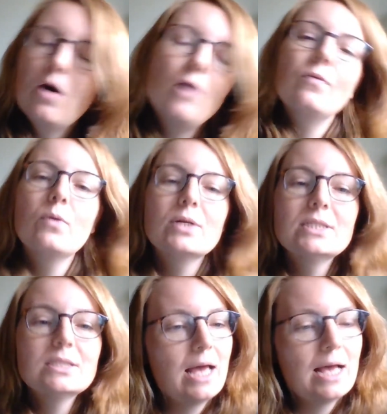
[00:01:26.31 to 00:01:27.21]
Of
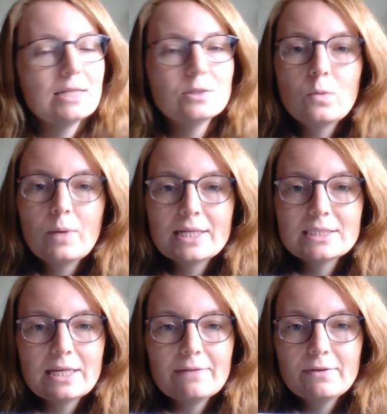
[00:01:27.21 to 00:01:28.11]
course, as always,
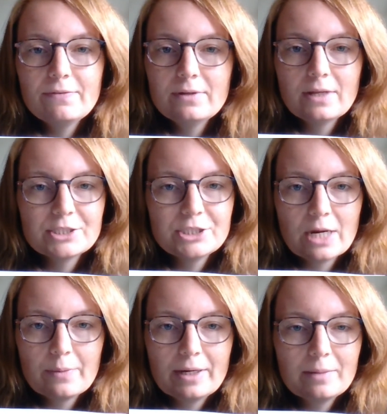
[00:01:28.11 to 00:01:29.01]
if you feel like
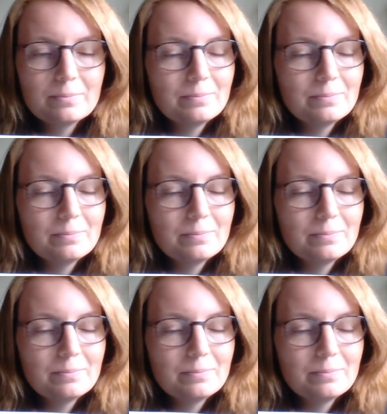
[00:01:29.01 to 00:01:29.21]
sharing,